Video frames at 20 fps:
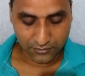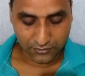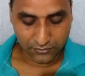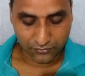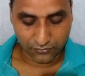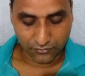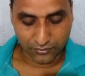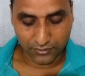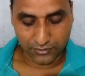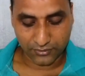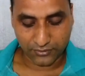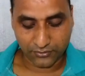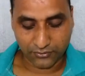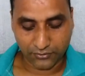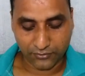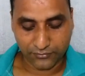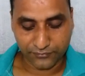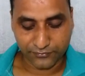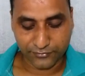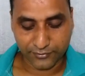Water
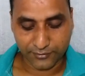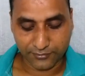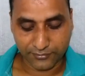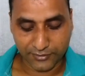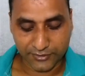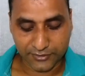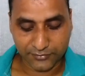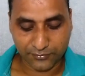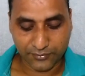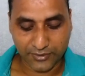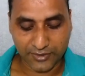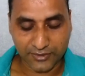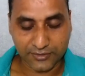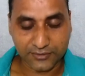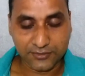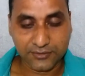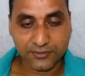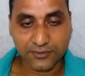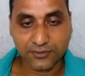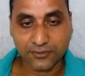comes from
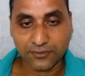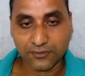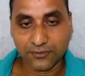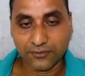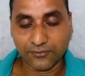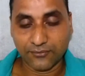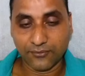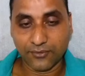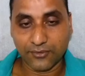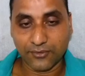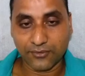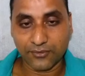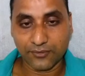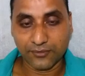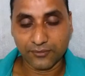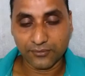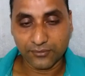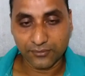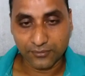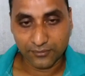springs,
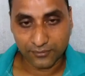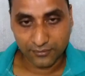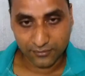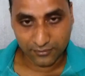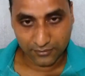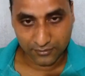water,